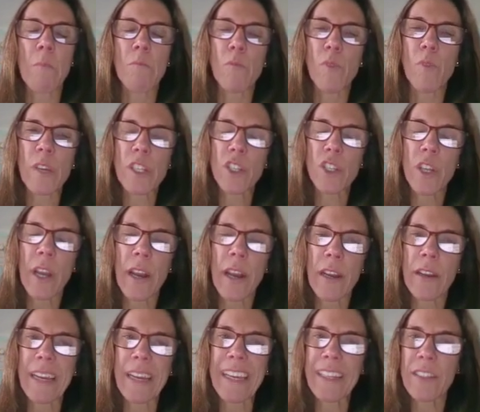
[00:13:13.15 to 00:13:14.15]
which kind
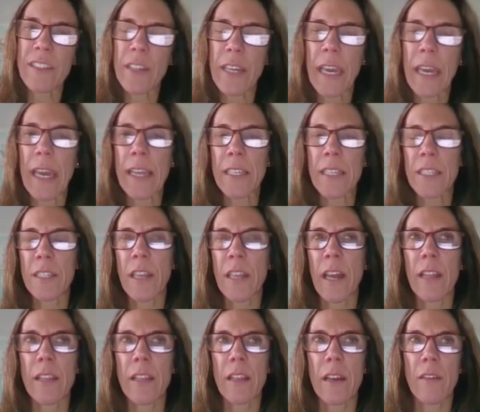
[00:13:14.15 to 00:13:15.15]
of indicates that,